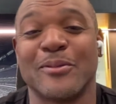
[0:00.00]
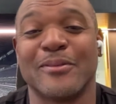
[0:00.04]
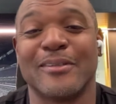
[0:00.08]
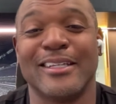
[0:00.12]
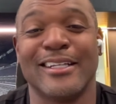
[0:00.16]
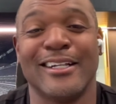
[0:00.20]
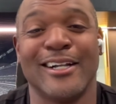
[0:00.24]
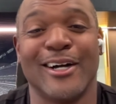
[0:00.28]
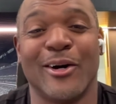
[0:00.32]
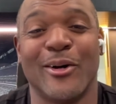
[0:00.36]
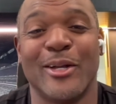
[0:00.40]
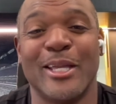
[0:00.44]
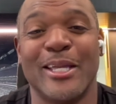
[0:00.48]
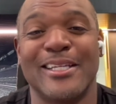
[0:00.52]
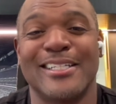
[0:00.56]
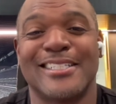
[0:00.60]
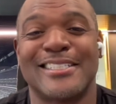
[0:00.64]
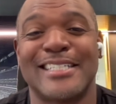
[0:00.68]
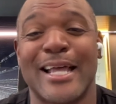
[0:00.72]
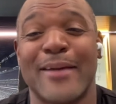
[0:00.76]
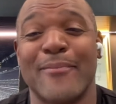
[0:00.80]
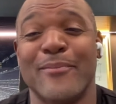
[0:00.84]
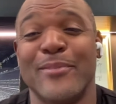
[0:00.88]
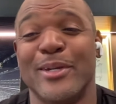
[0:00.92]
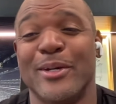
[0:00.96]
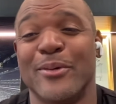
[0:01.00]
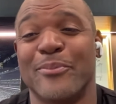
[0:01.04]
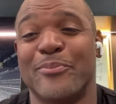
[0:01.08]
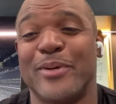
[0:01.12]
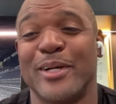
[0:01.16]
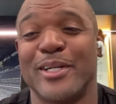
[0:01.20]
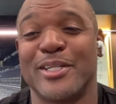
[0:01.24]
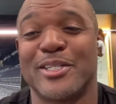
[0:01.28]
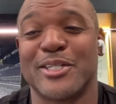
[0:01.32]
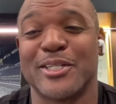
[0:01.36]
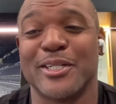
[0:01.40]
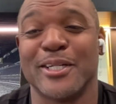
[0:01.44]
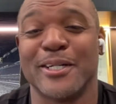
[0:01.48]
you know, he sent me a
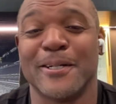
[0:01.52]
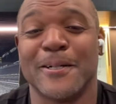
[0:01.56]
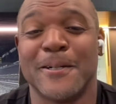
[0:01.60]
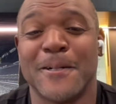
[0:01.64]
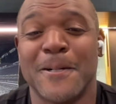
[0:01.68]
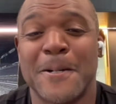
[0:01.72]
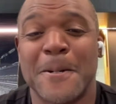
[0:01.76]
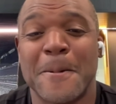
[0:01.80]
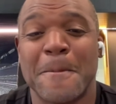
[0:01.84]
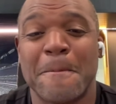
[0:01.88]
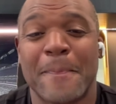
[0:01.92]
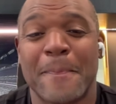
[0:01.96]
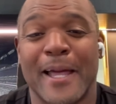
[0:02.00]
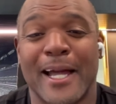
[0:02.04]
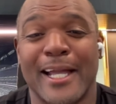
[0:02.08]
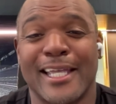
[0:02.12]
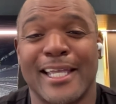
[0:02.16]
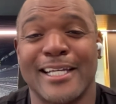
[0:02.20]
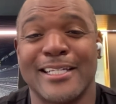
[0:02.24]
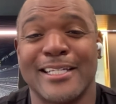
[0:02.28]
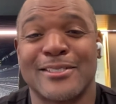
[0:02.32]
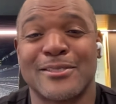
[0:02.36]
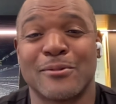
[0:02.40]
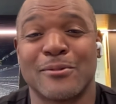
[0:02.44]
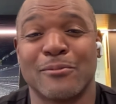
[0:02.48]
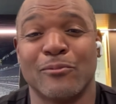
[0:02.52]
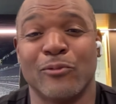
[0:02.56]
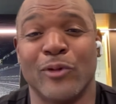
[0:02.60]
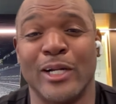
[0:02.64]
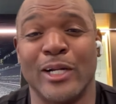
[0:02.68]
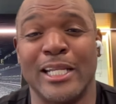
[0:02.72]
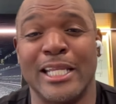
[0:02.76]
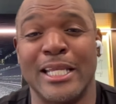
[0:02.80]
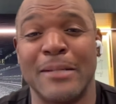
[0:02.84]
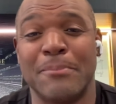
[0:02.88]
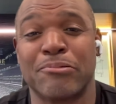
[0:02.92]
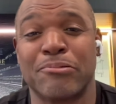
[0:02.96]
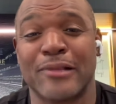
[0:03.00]
picture, I guess, when
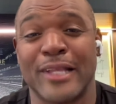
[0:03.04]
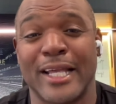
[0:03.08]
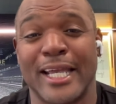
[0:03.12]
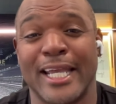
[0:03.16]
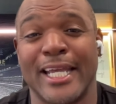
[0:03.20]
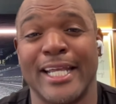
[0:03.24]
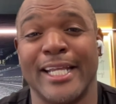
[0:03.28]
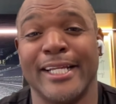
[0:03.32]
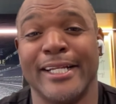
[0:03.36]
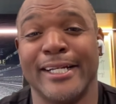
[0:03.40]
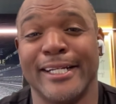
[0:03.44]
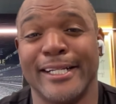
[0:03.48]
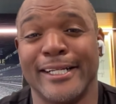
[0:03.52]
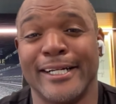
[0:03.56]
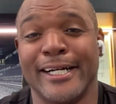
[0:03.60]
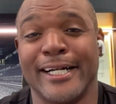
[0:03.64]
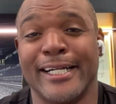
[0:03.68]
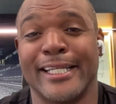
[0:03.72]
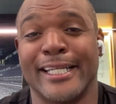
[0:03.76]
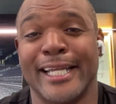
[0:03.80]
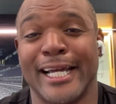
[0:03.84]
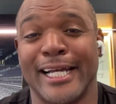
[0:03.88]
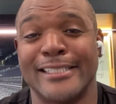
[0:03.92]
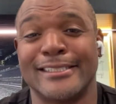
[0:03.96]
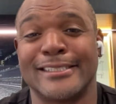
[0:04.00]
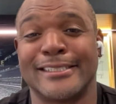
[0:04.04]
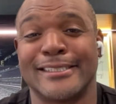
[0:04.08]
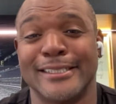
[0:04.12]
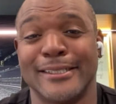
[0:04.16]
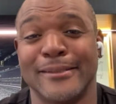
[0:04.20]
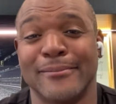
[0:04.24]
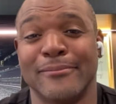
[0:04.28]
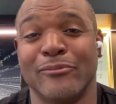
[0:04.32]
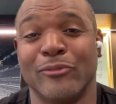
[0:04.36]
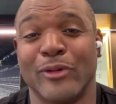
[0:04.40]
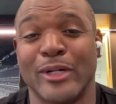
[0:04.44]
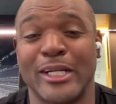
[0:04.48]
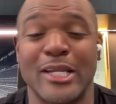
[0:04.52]
he played against
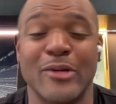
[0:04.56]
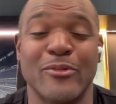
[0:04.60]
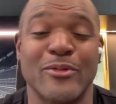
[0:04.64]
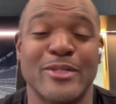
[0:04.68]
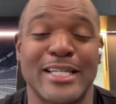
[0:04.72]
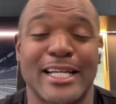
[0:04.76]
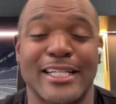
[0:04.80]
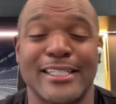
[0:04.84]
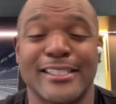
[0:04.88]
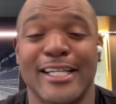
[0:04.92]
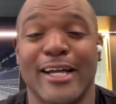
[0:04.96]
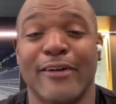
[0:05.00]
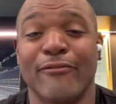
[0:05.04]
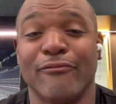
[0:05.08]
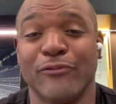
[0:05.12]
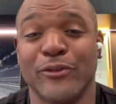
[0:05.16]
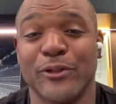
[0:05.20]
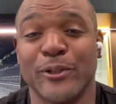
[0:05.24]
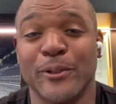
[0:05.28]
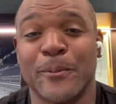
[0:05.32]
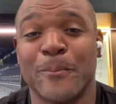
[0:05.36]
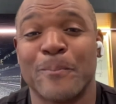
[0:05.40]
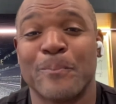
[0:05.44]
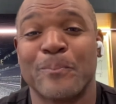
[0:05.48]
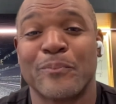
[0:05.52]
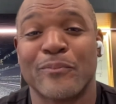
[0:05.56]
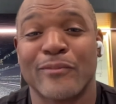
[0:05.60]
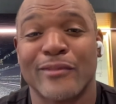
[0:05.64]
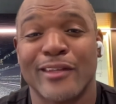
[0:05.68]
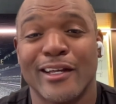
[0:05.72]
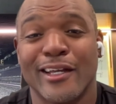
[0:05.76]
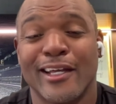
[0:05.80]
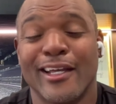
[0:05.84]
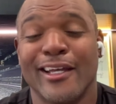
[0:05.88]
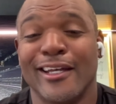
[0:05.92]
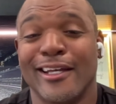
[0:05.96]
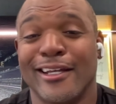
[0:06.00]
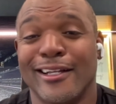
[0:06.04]
them when he was at Denver.
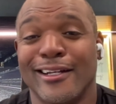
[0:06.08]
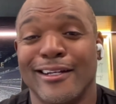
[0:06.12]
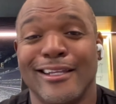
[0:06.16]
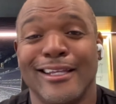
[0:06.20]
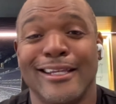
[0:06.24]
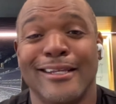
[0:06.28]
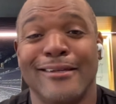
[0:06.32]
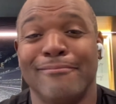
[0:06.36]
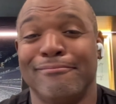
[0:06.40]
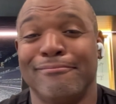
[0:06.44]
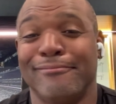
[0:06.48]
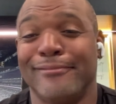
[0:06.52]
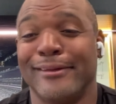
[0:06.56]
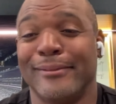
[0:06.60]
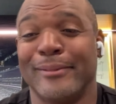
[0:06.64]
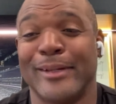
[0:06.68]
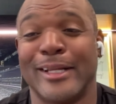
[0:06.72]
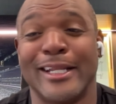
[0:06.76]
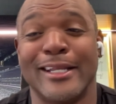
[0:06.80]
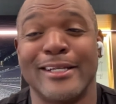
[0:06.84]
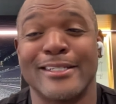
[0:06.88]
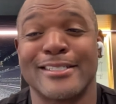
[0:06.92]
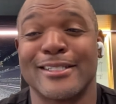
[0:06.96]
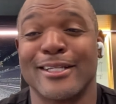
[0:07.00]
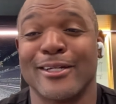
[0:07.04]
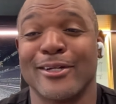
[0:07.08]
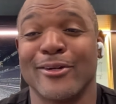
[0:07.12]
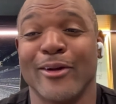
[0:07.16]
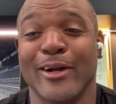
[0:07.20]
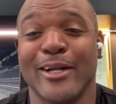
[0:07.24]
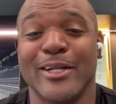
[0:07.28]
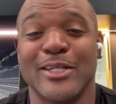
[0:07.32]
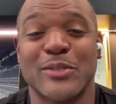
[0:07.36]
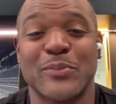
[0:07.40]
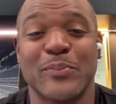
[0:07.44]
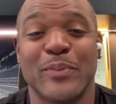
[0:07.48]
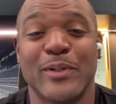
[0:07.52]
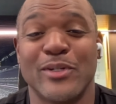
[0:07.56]
And it's the
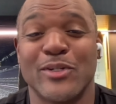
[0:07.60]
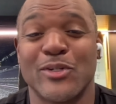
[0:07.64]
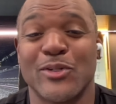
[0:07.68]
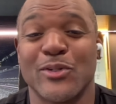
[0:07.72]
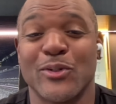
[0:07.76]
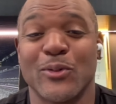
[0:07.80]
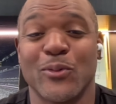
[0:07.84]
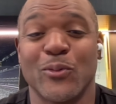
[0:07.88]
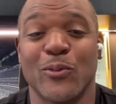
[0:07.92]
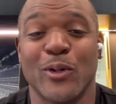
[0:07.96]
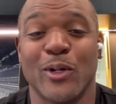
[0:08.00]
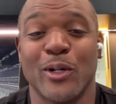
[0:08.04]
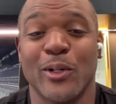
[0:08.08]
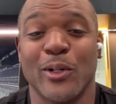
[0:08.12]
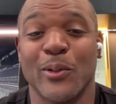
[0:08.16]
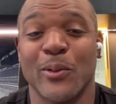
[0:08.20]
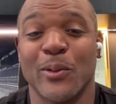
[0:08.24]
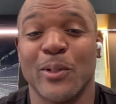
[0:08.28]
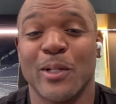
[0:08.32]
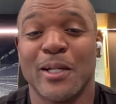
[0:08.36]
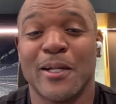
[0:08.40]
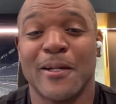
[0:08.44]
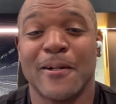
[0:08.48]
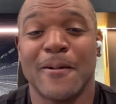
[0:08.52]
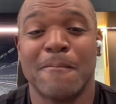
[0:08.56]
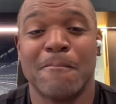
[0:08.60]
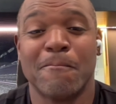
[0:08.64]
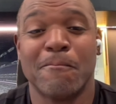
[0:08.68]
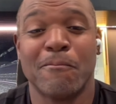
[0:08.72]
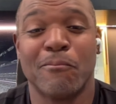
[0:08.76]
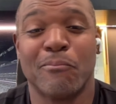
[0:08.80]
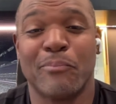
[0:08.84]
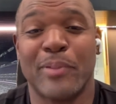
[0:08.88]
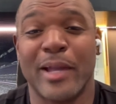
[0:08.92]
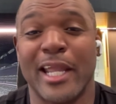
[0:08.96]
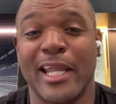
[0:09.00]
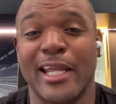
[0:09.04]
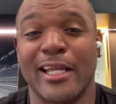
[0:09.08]
greatest picture in the world.
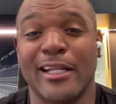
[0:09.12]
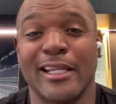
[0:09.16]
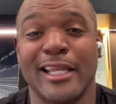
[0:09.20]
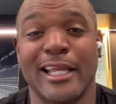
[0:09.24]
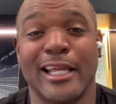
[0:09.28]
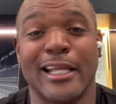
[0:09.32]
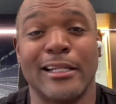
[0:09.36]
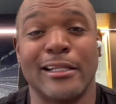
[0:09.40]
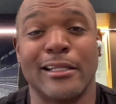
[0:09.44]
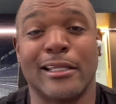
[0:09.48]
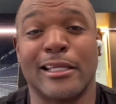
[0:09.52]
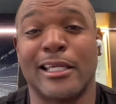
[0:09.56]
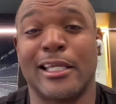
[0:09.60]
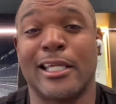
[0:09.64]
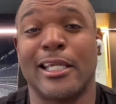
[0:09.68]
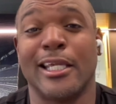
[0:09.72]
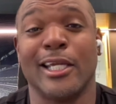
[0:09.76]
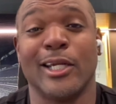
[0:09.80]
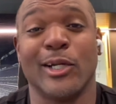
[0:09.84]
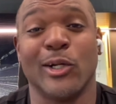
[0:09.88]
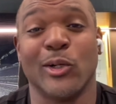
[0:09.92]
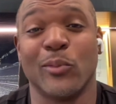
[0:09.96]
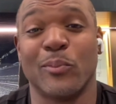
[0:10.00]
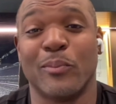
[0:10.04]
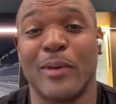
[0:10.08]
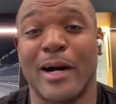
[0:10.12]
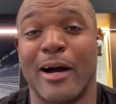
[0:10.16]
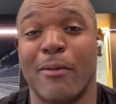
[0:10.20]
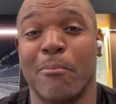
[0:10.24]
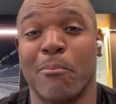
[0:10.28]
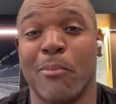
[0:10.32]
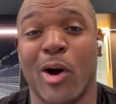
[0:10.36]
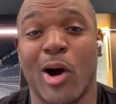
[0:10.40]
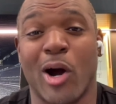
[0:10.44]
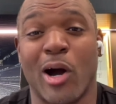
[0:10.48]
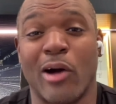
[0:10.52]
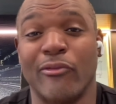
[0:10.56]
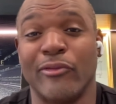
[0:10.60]
Peyton getting killed by
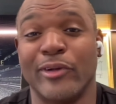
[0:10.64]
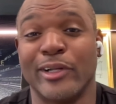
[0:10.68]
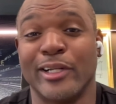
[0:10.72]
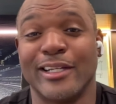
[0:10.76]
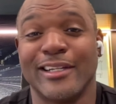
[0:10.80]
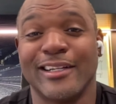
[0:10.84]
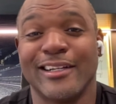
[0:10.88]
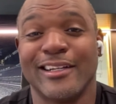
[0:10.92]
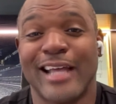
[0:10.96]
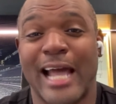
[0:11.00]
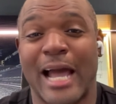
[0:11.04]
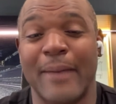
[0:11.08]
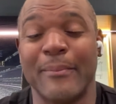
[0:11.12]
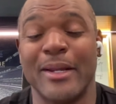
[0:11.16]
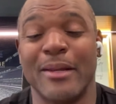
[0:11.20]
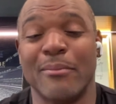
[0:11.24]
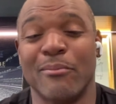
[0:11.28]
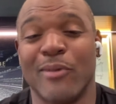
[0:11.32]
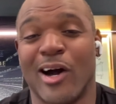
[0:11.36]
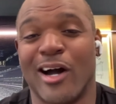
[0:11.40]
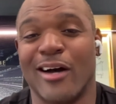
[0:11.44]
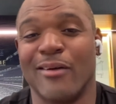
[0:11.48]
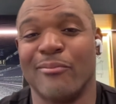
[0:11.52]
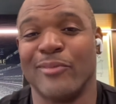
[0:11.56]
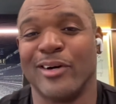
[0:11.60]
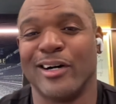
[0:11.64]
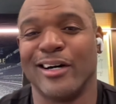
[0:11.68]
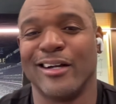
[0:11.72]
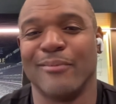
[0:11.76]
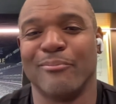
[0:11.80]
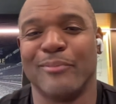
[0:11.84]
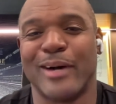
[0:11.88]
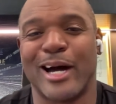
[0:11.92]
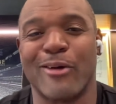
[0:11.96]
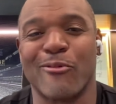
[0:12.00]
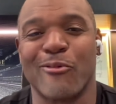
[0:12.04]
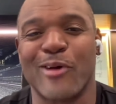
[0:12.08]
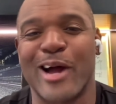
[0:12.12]
Marvin. I mean,
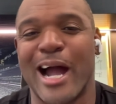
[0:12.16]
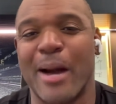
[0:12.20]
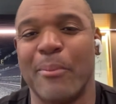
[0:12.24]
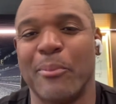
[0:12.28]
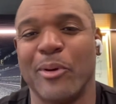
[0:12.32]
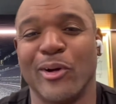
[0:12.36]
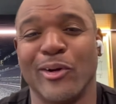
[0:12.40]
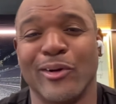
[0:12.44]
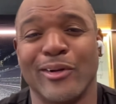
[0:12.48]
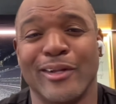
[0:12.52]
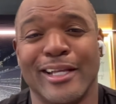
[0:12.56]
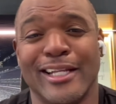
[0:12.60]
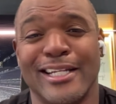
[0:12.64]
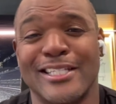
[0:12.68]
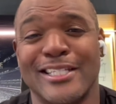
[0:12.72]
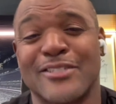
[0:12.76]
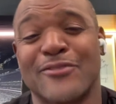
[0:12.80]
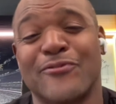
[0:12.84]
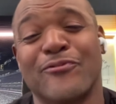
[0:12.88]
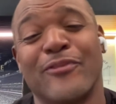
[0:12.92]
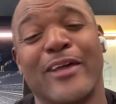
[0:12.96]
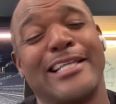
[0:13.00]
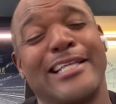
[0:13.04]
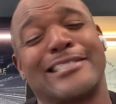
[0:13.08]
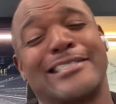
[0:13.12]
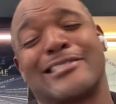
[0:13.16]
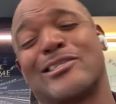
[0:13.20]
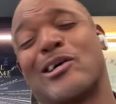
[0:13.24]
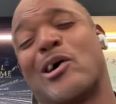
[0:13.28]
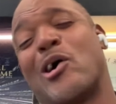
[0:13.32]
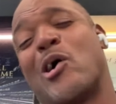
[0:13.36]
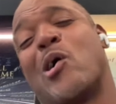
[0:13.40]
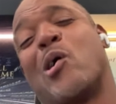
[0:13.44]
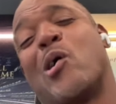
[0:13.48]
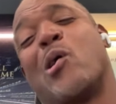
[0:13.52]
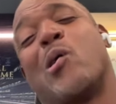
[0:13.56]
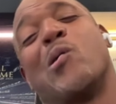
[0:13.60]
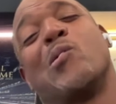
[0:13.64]
by Robert, and his face is
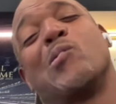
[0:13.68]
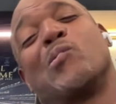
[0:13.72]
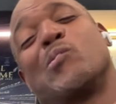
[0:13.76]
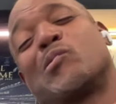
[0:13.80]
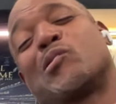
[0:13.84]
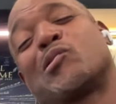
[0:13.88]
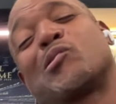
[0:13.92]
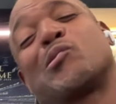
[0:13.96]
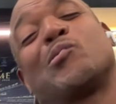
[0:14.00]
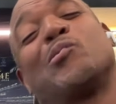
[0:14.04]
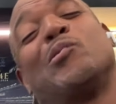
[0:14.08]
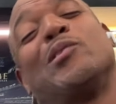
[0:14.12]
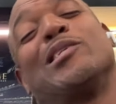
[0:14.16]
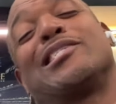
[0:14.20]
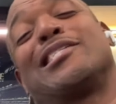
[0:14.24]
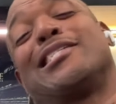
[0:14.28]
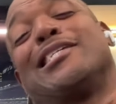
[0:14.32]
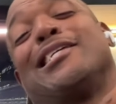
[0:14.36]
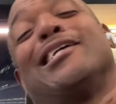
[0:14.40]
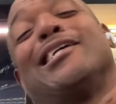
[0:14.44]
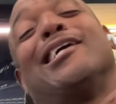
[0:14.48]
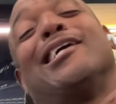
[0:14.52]
all twisted